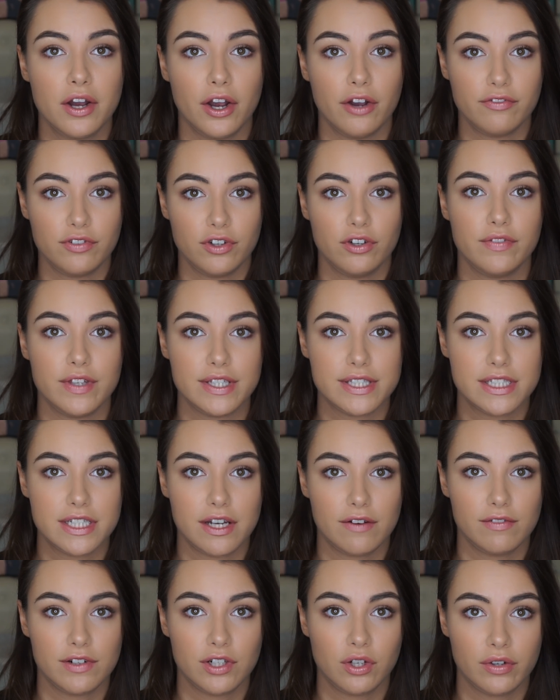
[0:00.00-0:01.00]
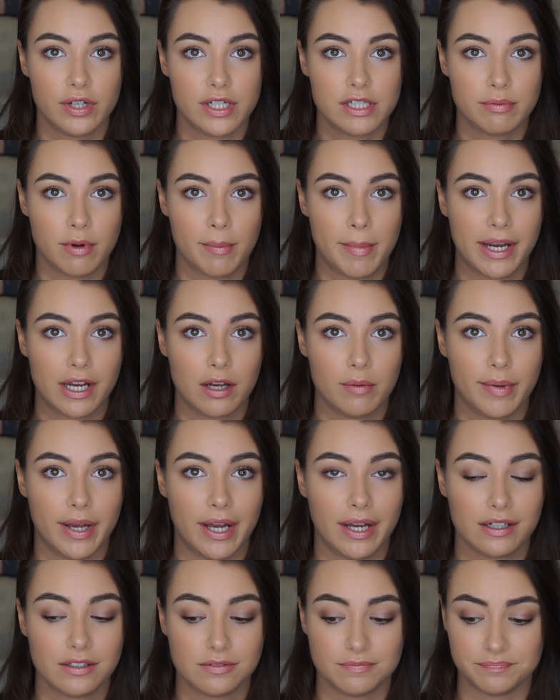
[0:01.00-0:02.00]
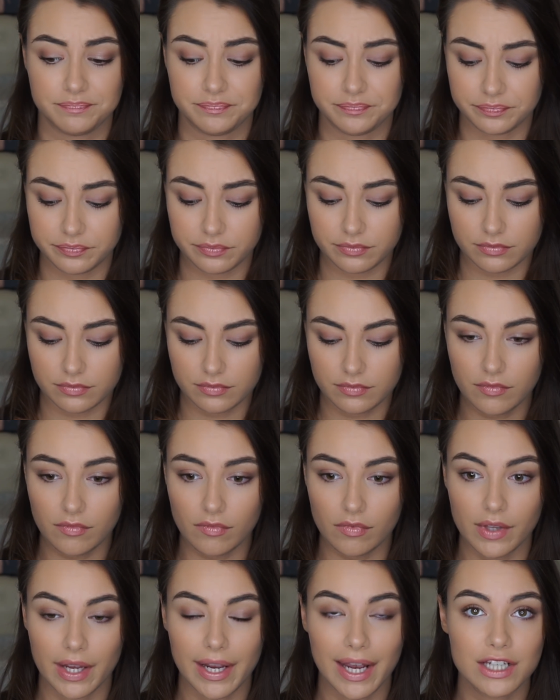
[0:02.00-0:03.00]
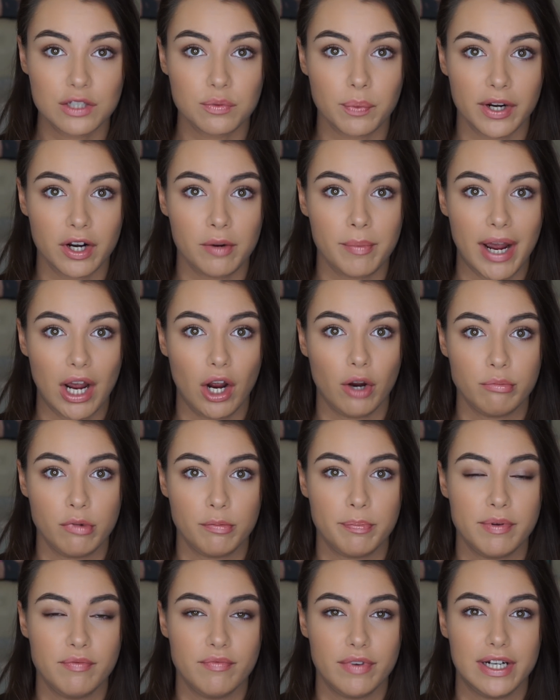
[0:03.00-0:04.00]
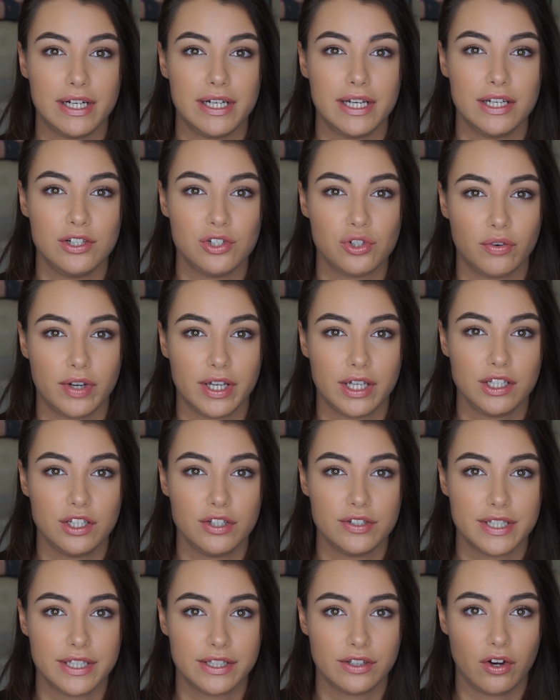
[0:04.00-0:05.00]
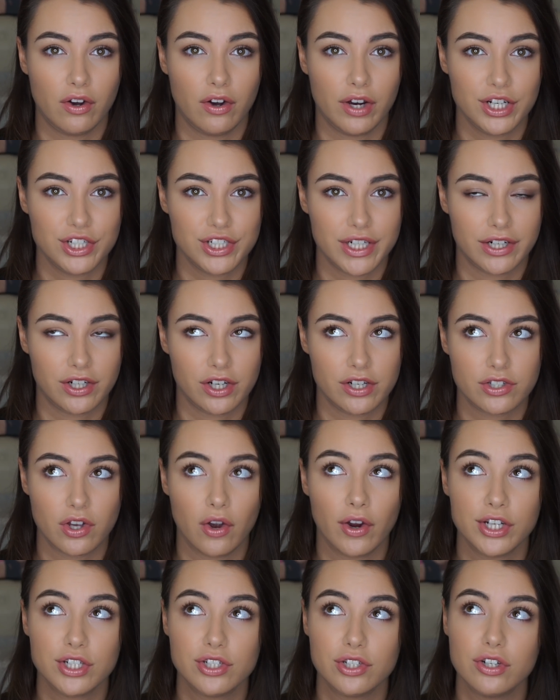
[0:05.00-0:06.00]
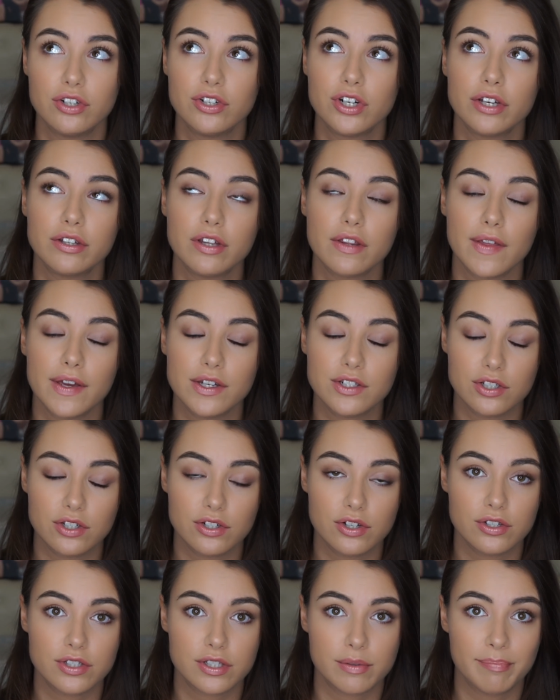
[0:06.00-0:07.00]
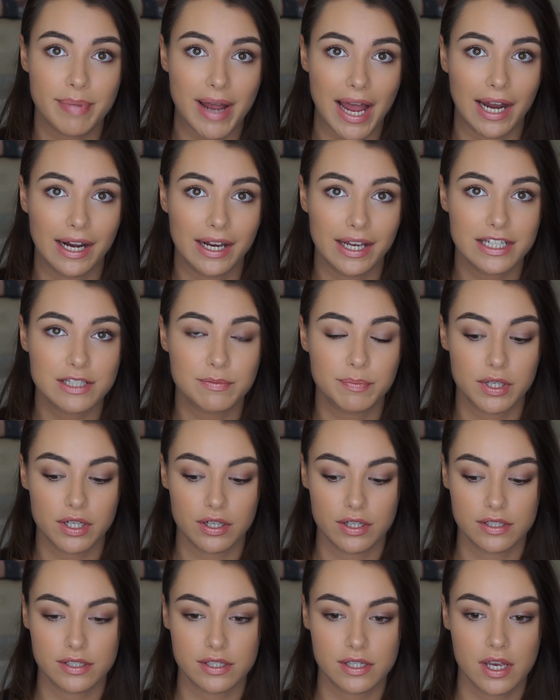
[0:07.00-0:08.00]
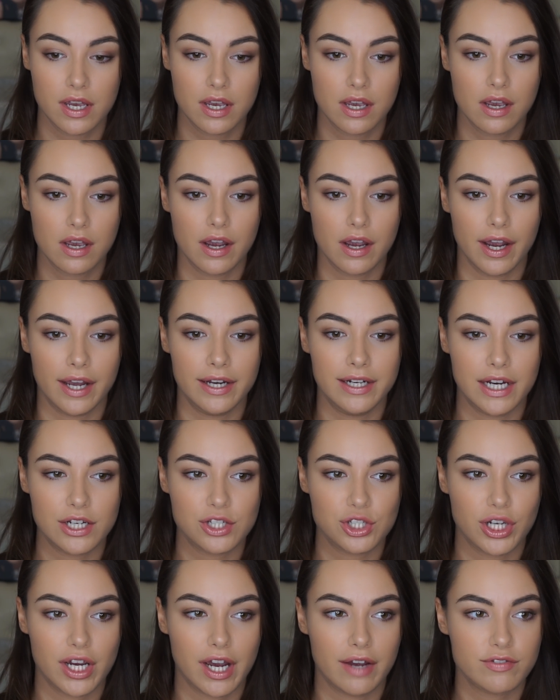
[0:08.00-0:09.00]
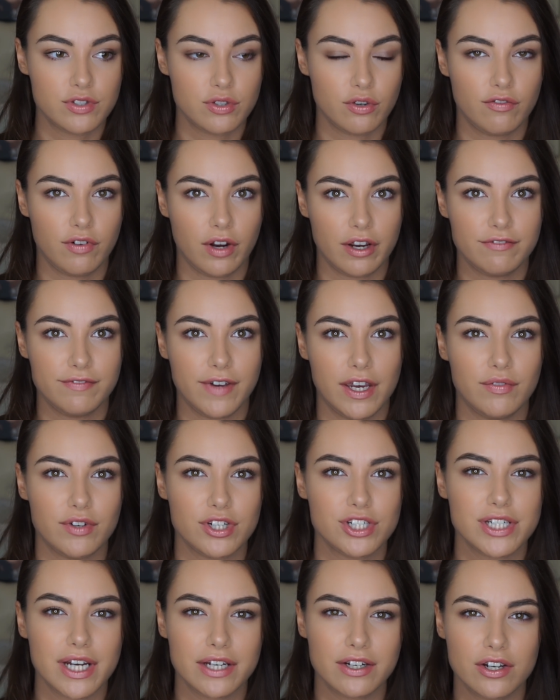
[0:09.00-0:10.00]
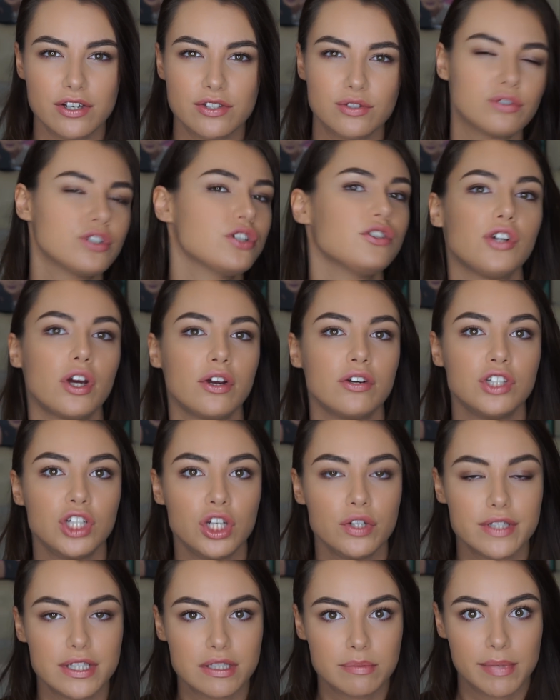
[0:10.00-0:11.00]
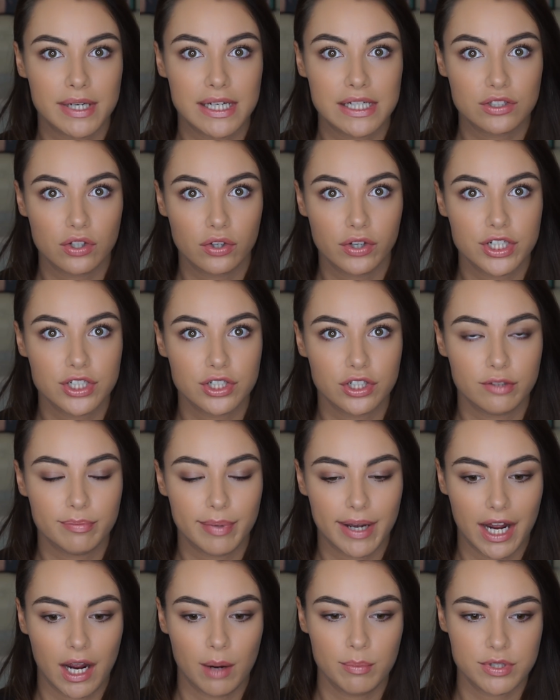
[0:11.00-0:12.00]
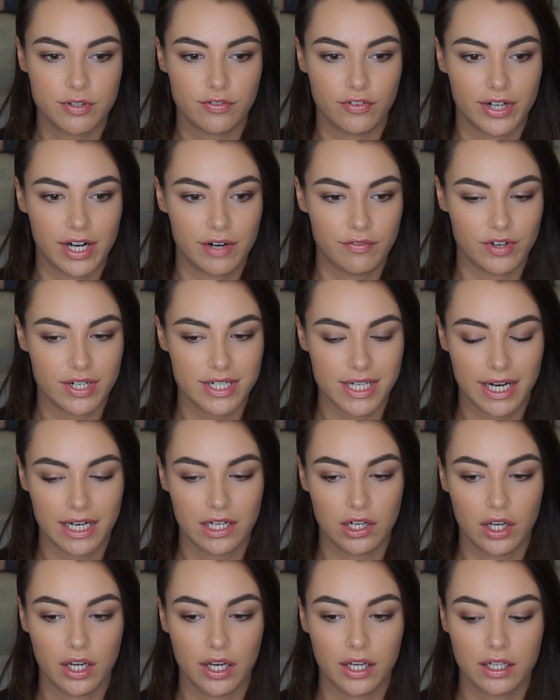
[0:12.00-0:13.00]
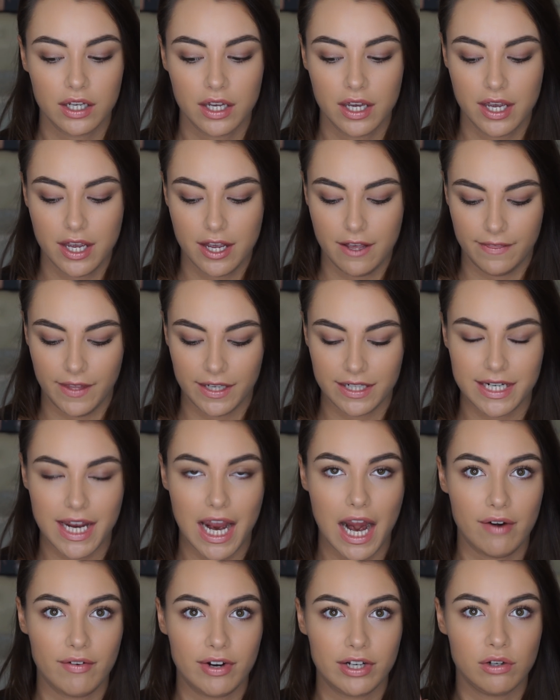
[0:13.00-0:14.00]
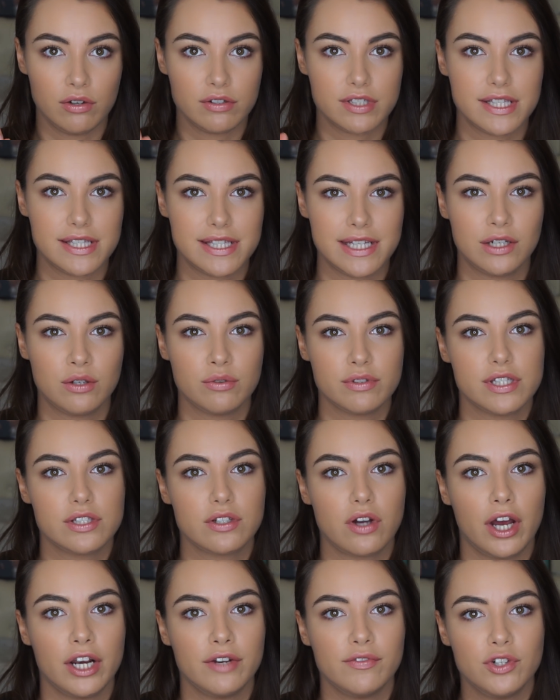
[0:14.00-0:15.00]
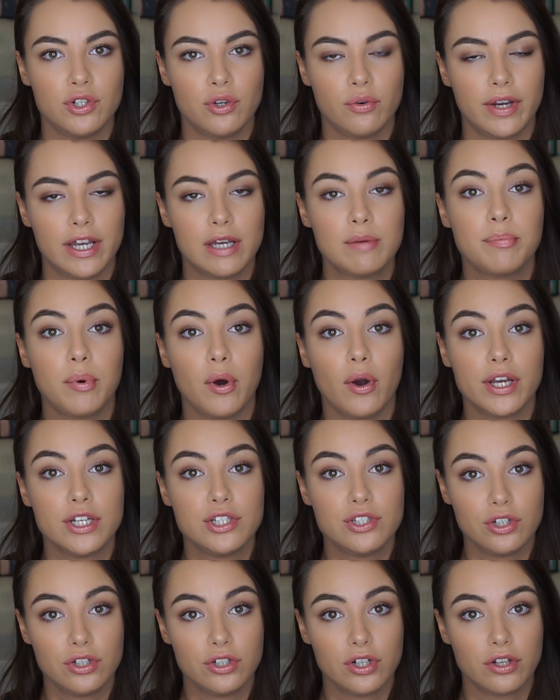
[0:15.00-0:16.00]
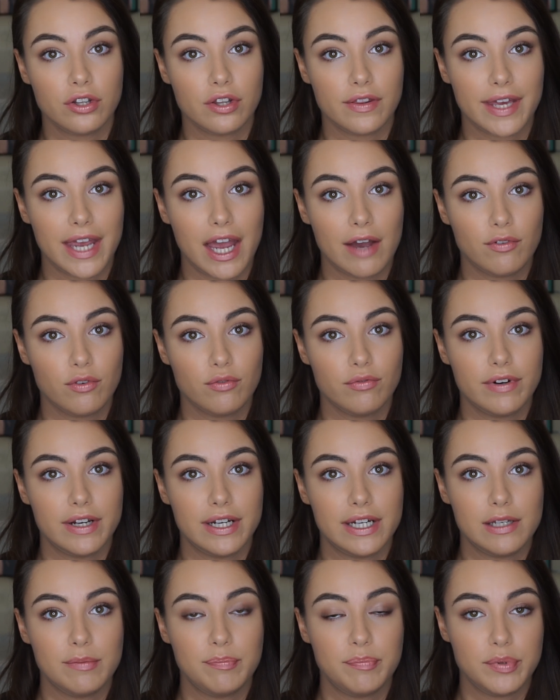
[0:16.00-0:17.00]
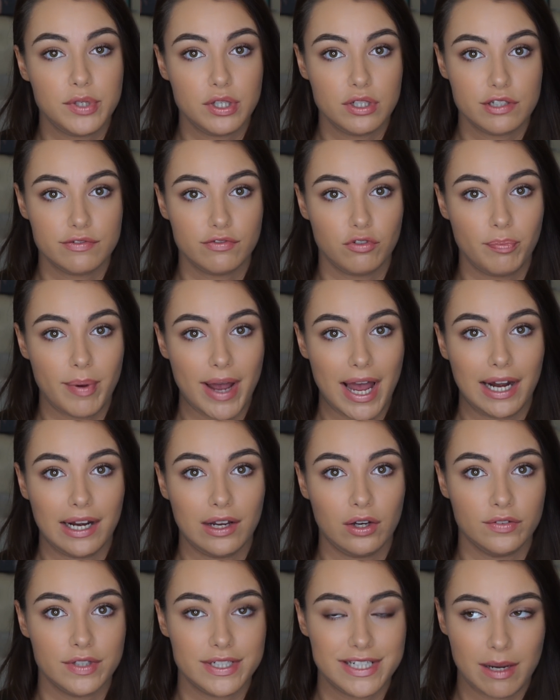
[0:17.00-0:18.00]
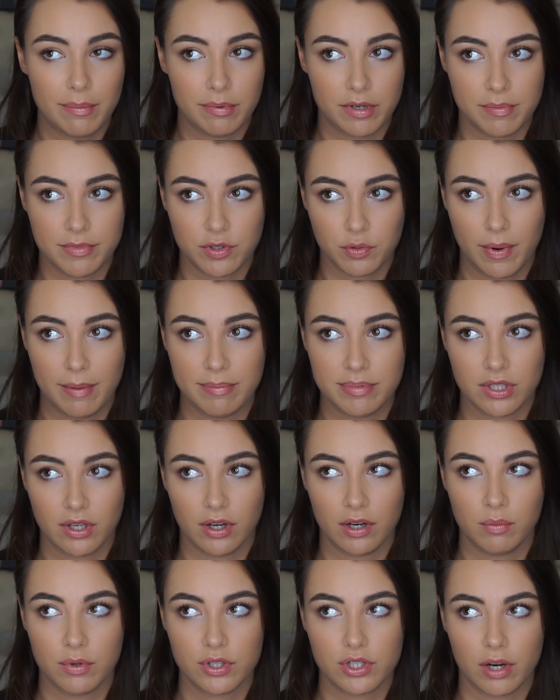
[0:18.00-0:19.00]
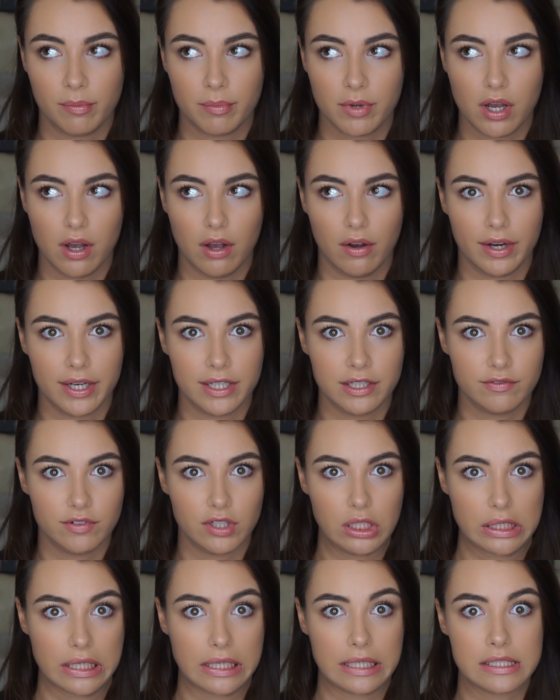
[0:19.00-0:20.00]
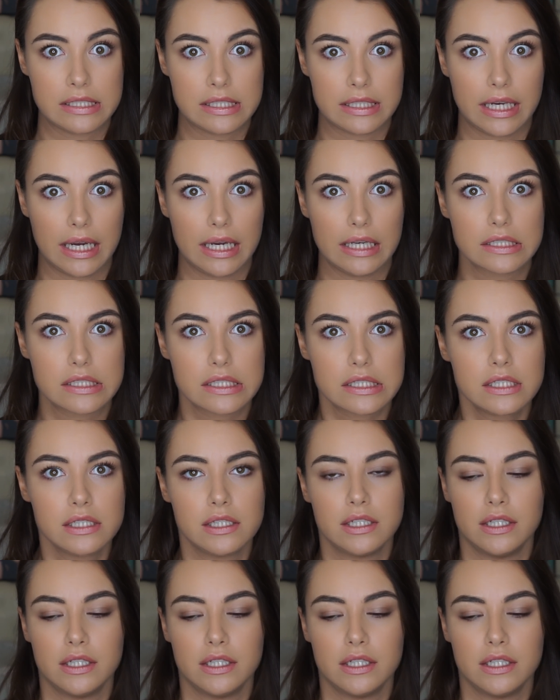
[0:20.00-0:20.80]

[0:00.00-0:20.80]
a few of these have definitely gone into my makeup bag, and when I'm at home I've been really enjoying using the eyeshadows. I do know that they do some palettes, because unless you have sort of like favourite shadows or you don't use as many as I do perhaps for an everyday look, then carrying lots of singles is kind of annoying. But I do know that they have a really beautiful palette on the Debenhams website, which I'm kind of looking to get.